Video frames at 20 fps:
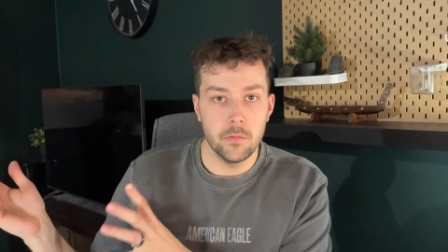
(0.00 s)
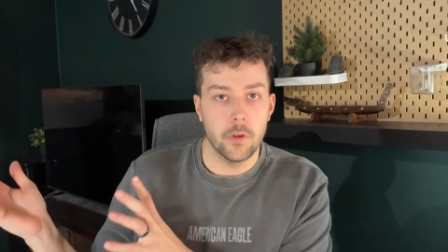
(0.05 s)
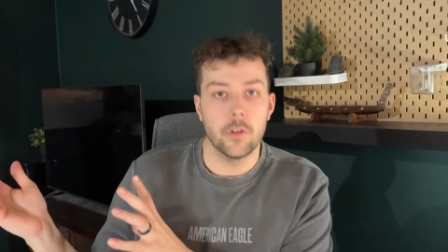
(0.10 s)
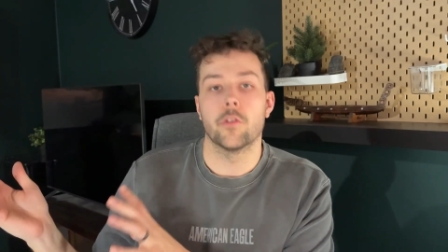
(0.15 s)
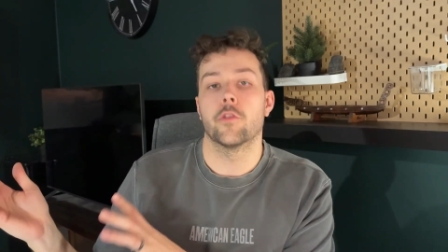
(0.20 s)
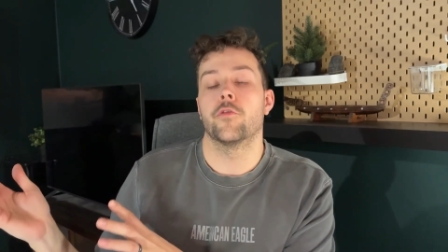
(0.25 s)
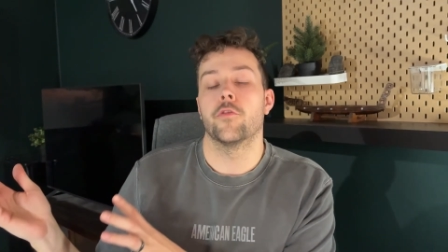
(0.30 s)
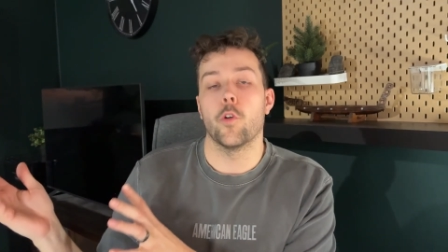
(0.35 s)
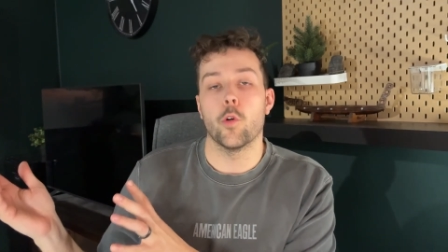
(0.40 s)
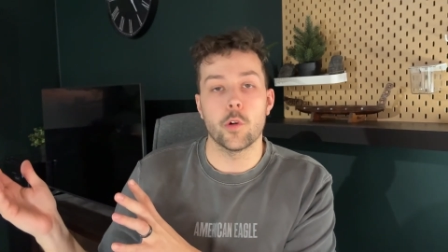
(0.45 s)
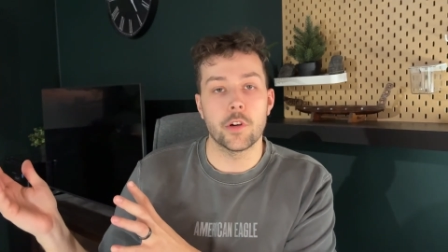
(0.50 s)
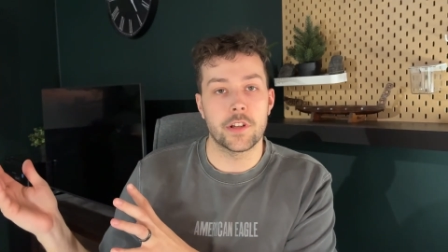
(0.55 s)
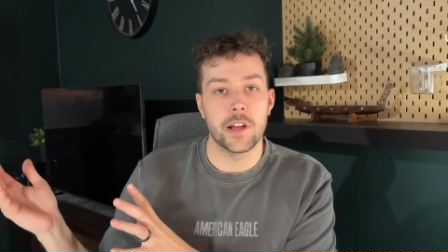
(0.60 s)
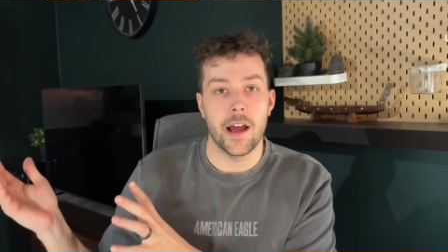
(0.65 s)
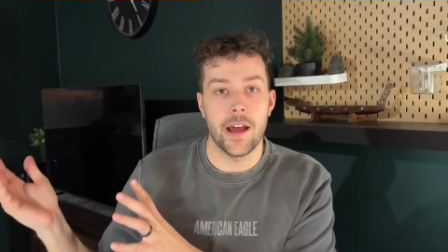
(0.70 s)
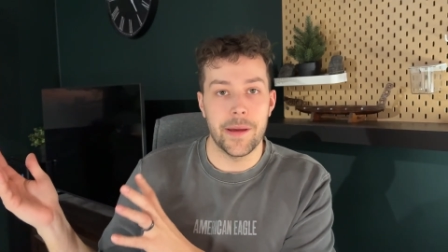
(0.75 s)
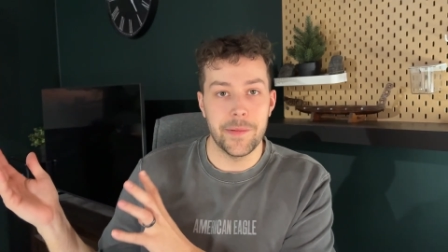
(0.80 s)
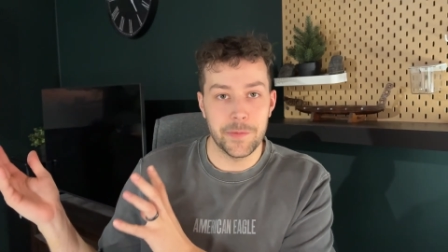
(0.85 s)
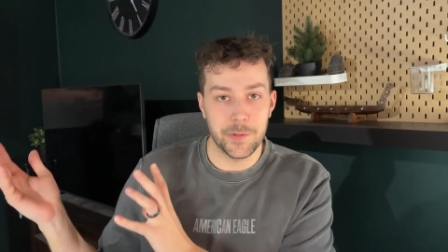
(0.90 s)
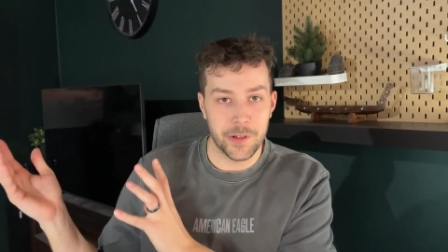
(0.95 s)
4
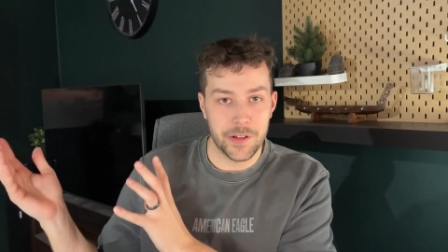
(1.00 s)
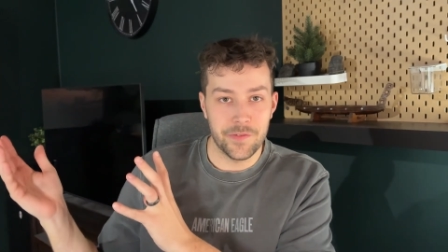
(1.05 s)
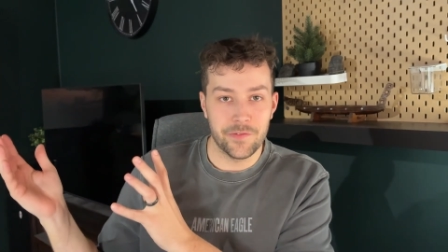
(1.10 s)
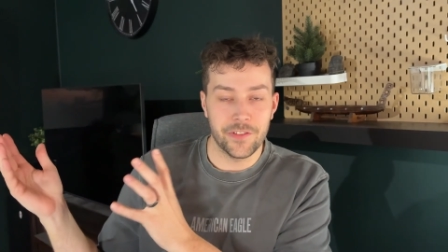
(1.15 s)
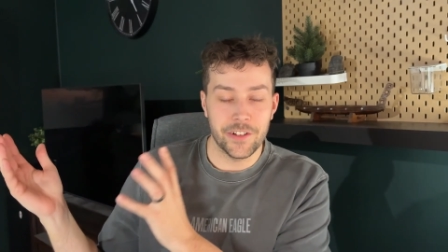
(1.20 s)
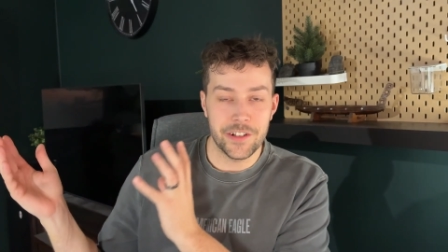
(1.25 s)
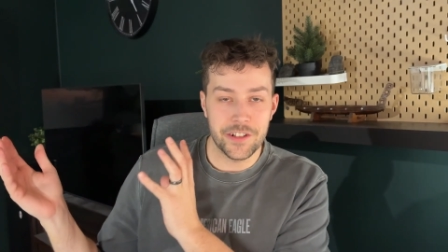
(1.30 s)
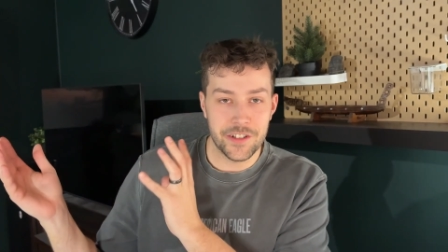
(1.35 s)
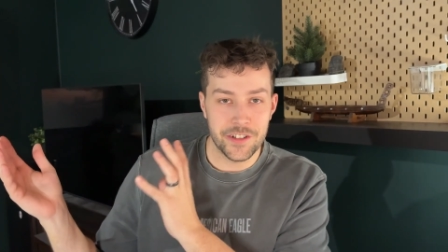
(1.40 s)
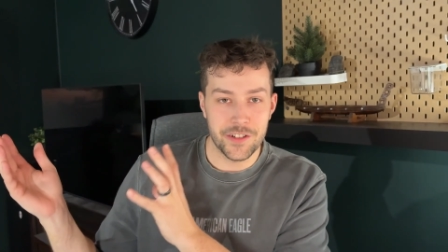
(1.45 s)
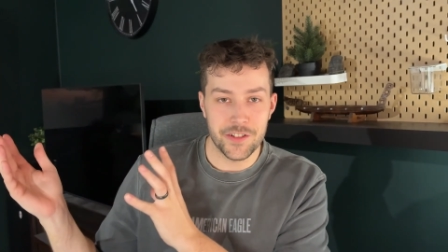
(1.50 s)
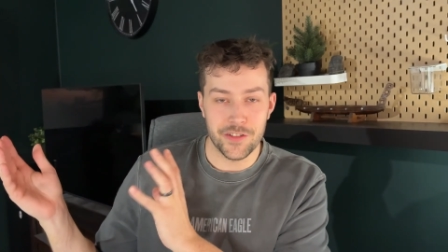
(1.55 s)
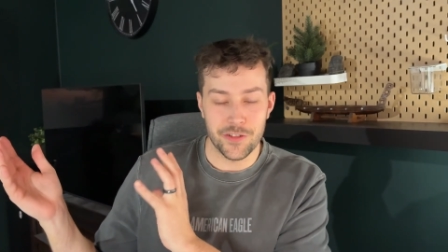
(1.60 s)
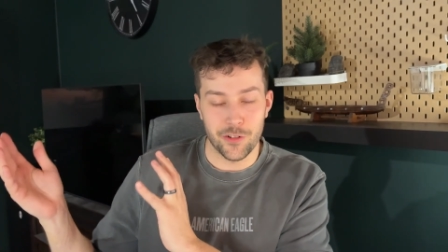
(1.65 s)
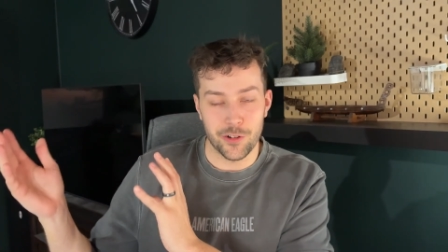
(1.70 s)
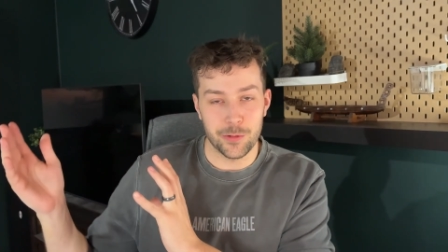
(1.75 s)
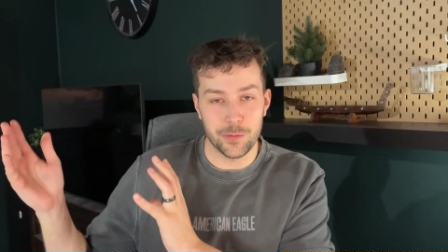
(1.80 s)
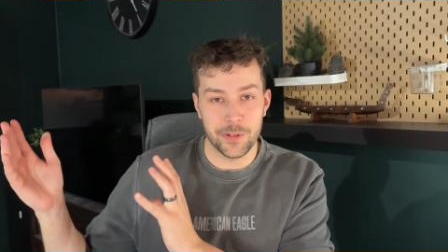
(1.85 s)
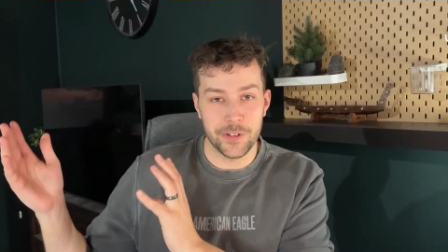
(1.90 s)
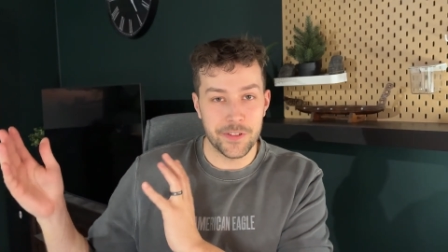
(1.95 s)
times what inflation is
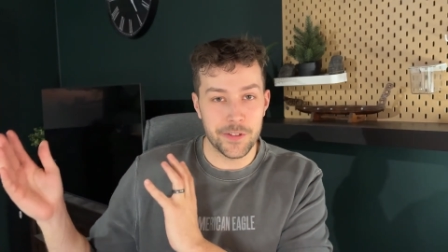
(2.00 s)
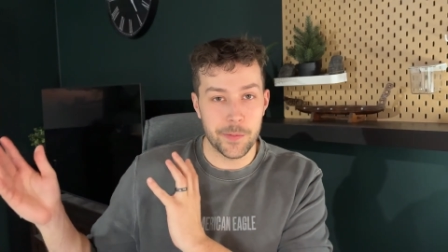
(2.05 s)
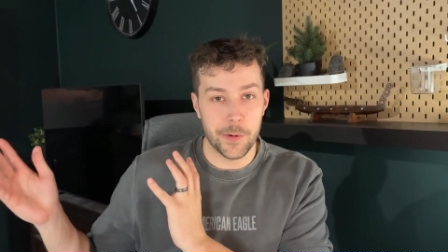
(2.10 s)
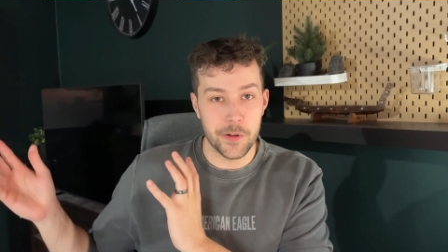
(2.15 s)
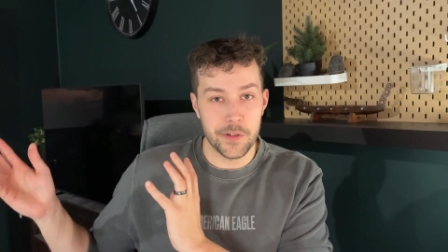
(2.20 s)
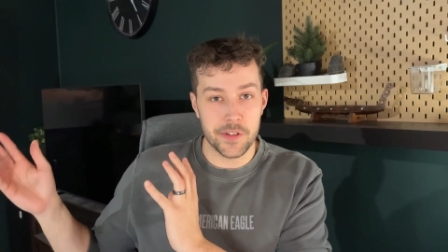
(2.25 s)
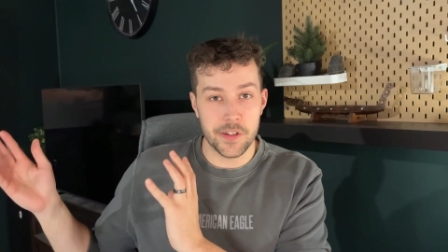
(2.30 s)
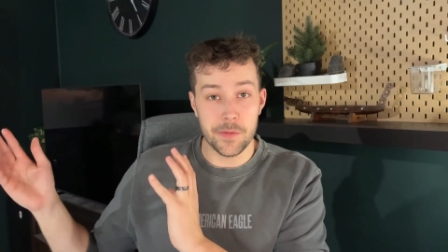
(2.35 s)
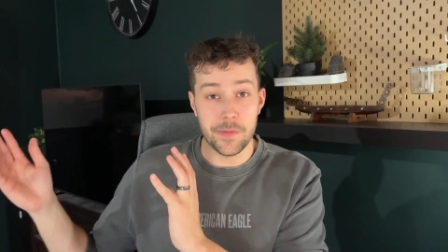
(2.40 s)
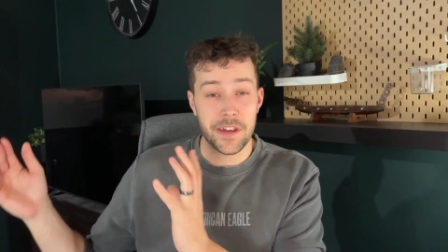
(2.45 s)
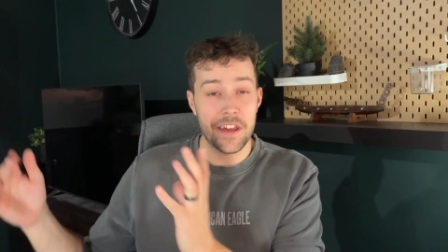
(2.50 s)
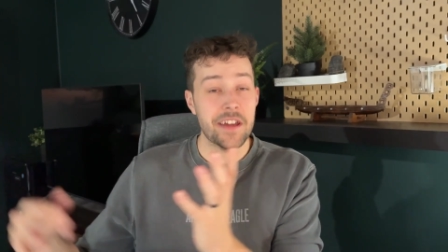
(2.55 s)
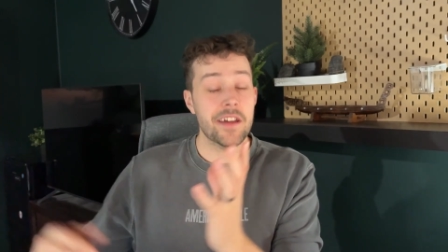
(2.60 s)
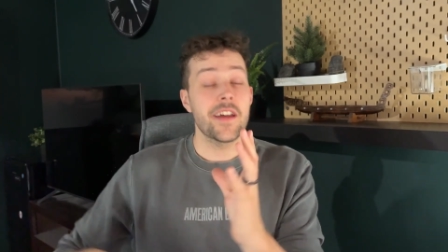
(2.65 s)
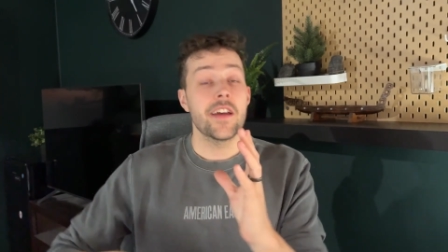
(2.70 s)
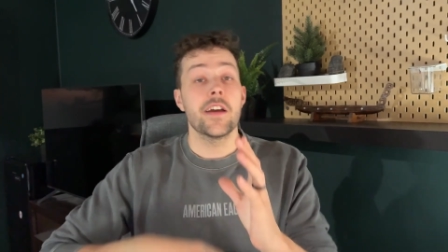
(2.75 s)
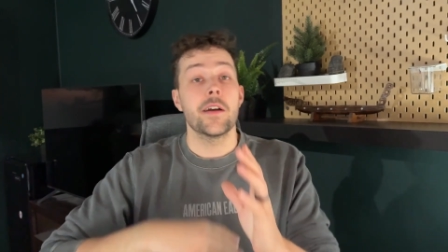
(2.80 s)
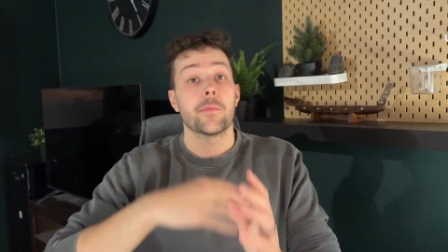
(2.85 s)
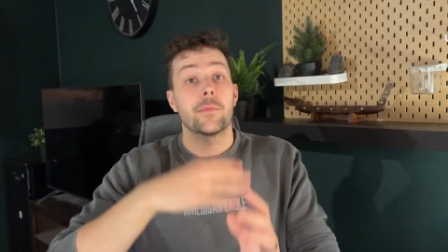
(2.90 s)
normally supposed to be,